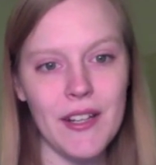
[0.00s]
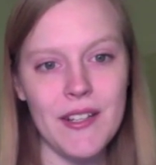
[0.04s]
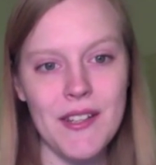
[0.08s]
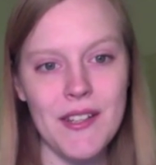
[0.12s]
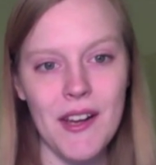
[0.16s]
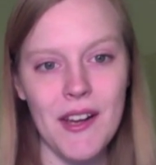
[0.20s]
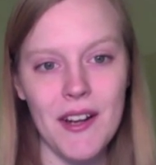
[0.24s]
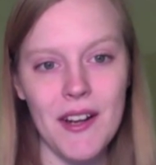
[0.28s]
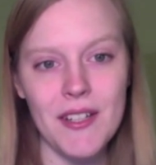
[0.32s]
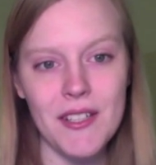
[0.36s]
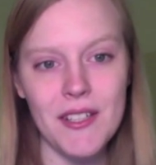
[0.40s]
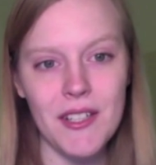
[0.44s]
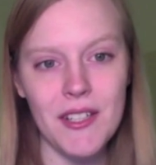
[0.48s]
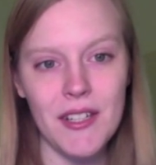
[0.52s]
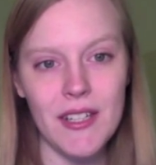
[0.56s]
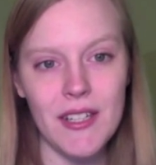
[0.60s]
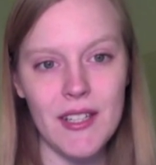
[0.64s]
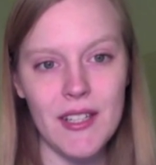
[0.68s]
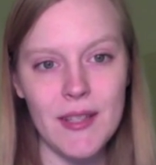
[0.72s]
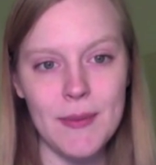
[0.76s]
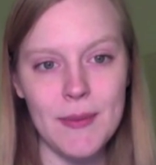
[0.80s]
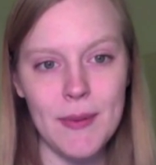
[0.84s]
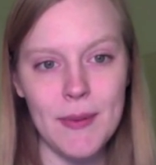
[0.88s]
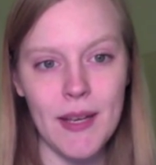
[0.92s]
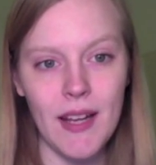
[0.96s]
doctor
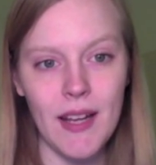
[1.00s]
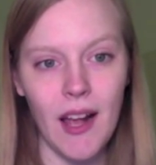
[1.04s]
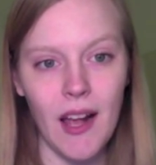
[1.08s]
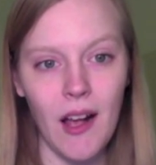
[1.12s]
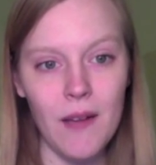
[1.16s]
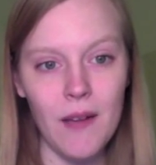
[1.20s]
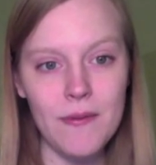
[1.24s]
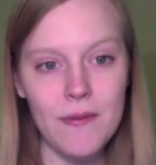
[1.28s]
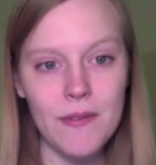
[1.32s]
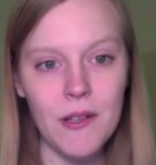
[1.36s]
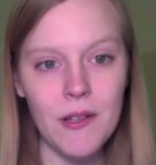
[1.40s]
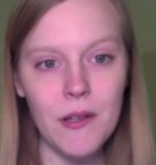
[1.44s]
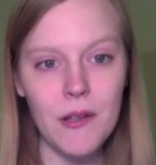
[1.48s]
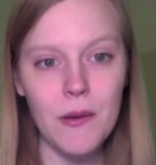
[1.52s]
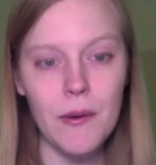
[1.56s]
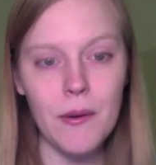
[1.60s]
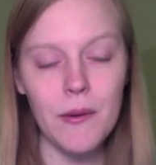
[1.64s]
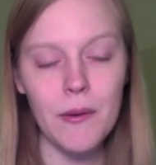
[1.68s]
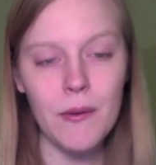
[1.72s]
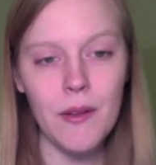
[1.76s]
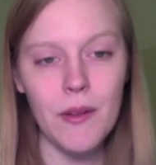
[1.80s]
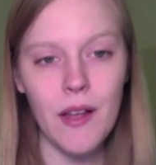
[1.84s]
is being helpful